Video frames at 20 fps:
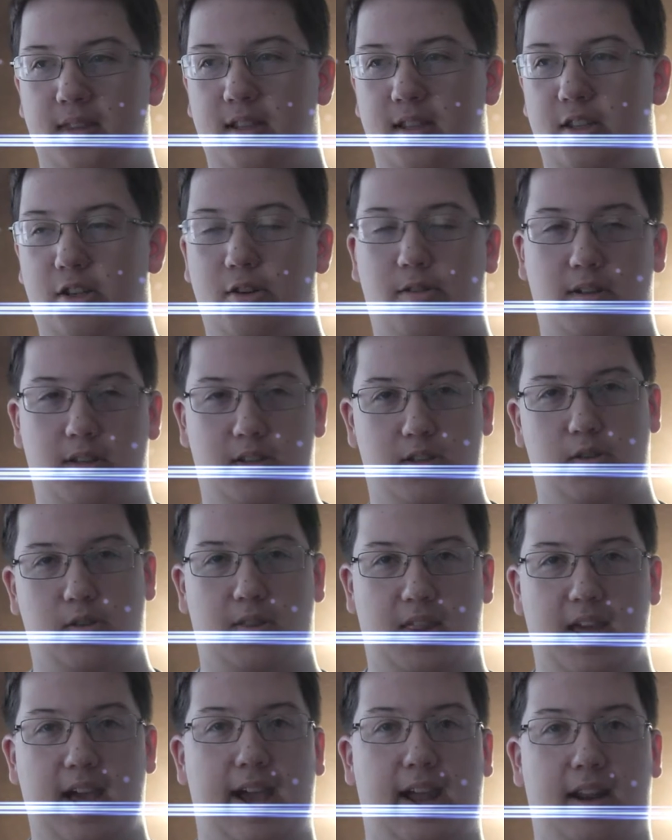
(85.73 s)
you can do
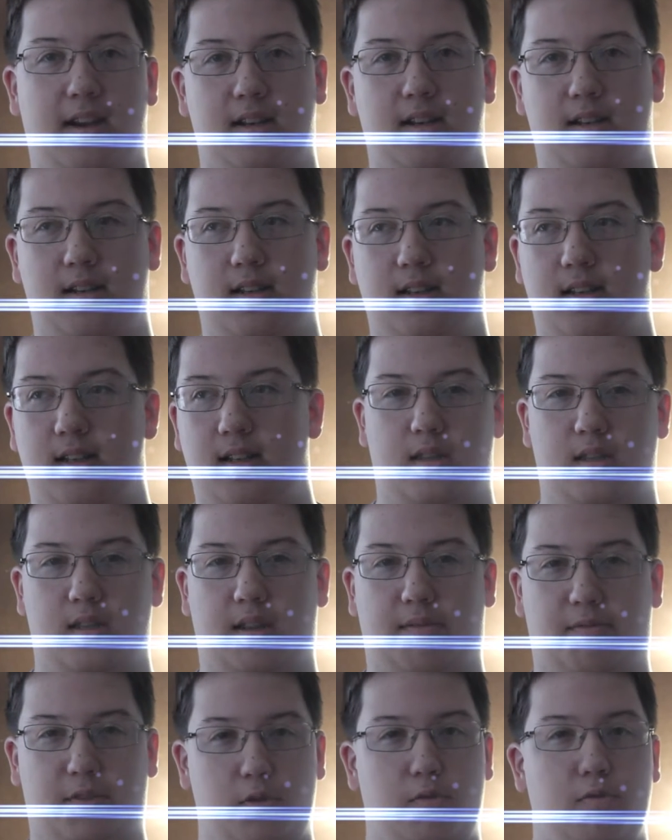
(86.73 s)
that.
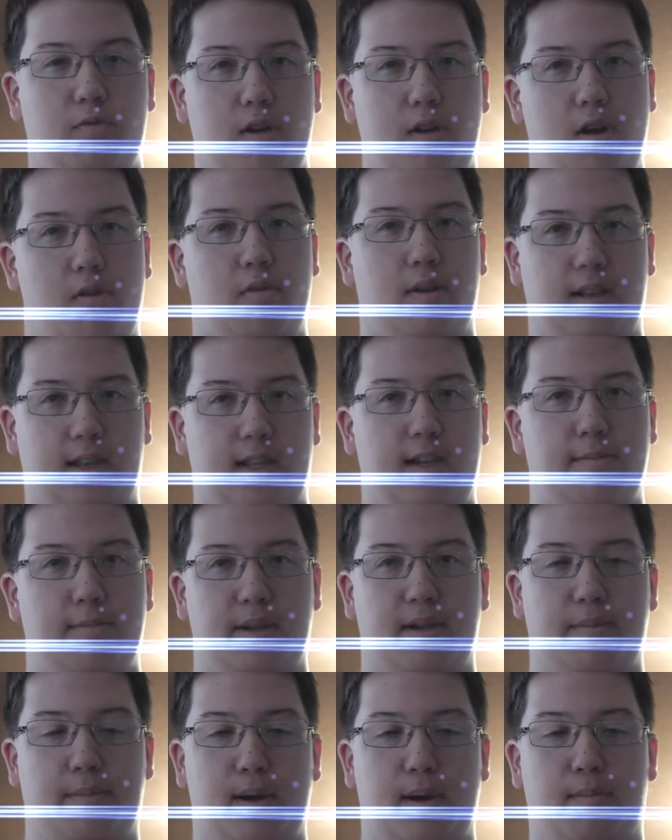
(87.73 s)
If you know a little bit
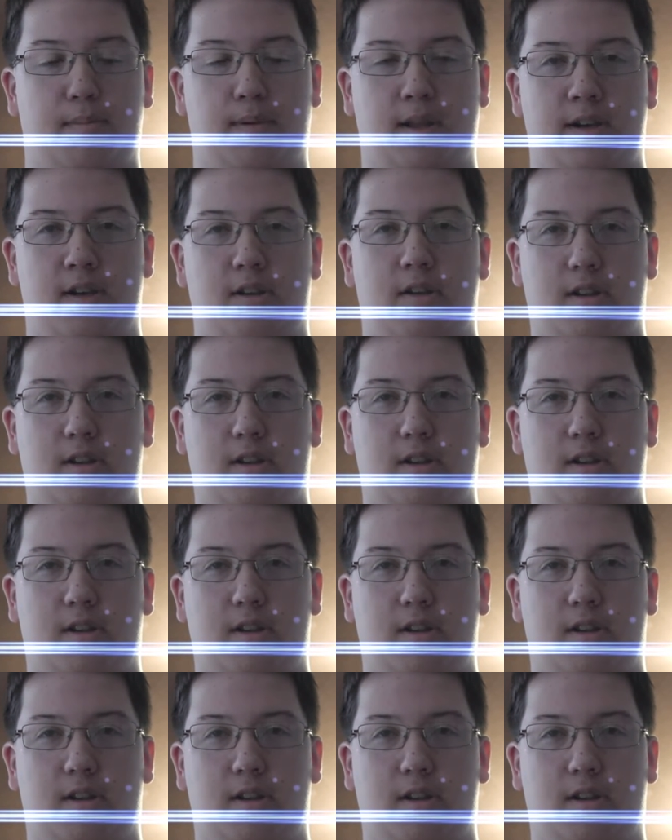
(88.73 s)
about Blender,